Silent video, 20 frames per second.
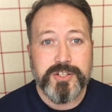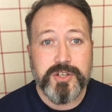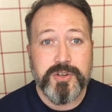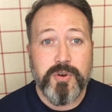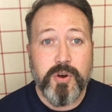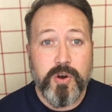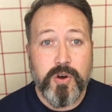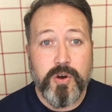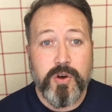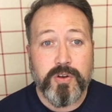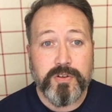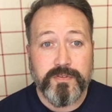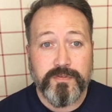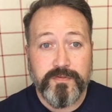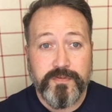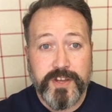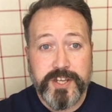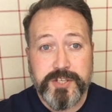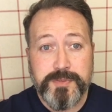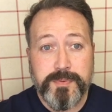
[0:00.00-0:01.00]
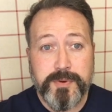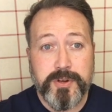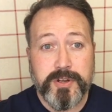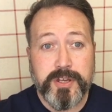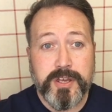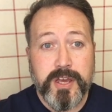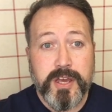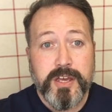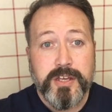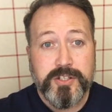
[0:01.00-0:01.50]
do on
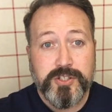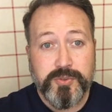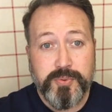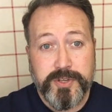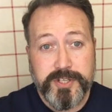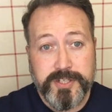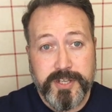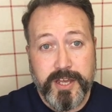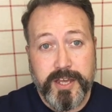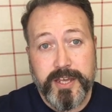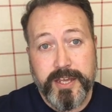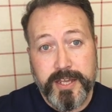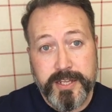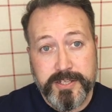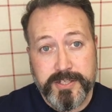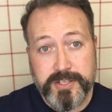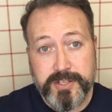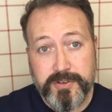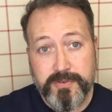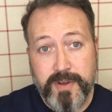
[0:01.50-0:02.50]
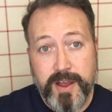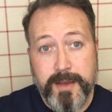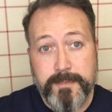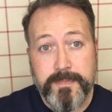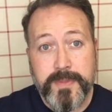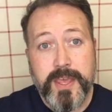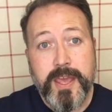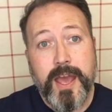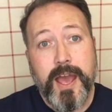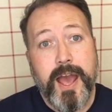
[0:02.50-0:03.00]
Facebook, Twitter,
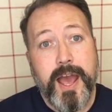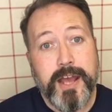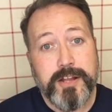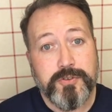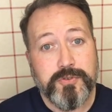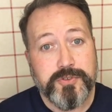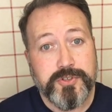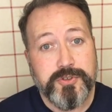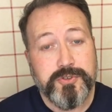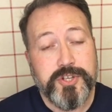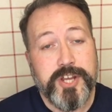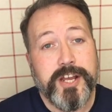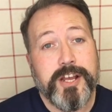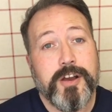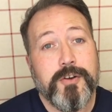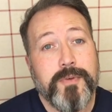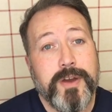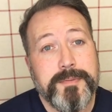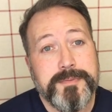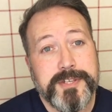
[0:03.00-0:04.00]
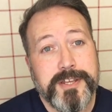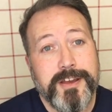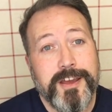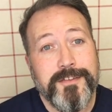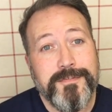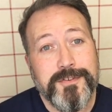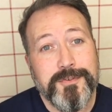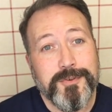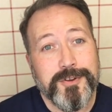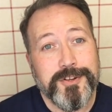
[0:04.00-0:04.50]
Instagram, and also check our
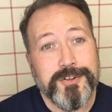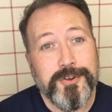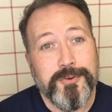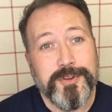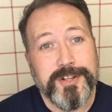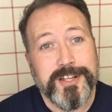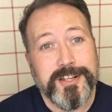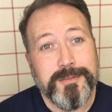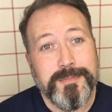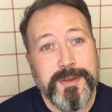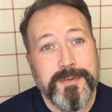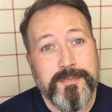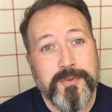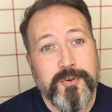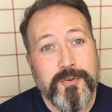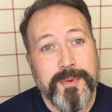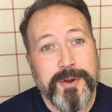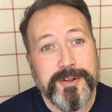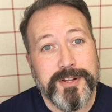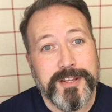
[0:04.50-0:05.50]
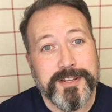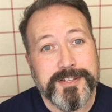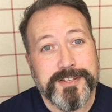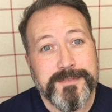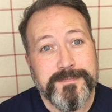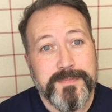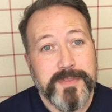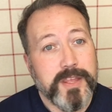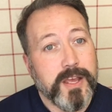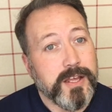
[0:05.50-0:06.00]
website if you want to know a little bit more about
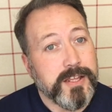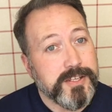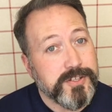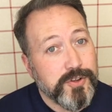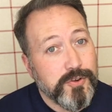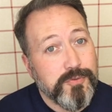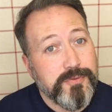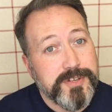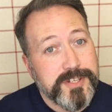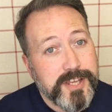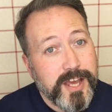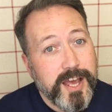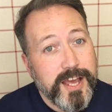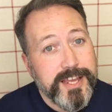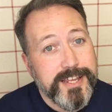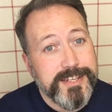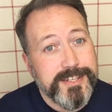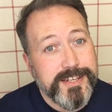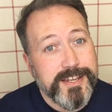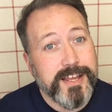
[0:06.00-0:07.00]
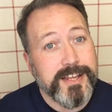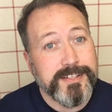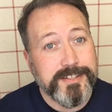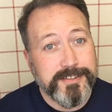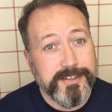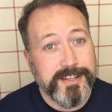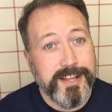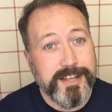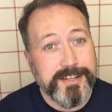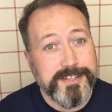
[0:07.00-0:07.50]
us. As always, guys,
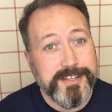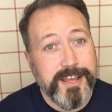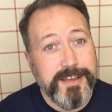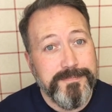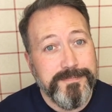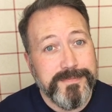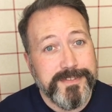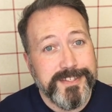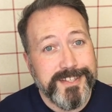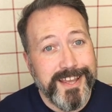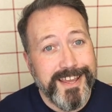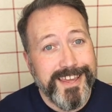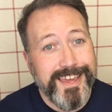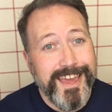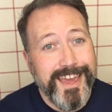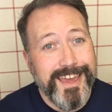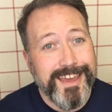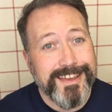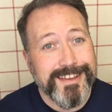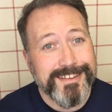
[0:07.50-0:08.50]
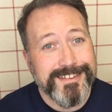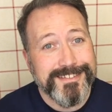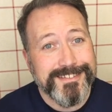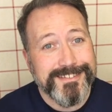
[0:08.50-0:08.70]
until the next time, take care.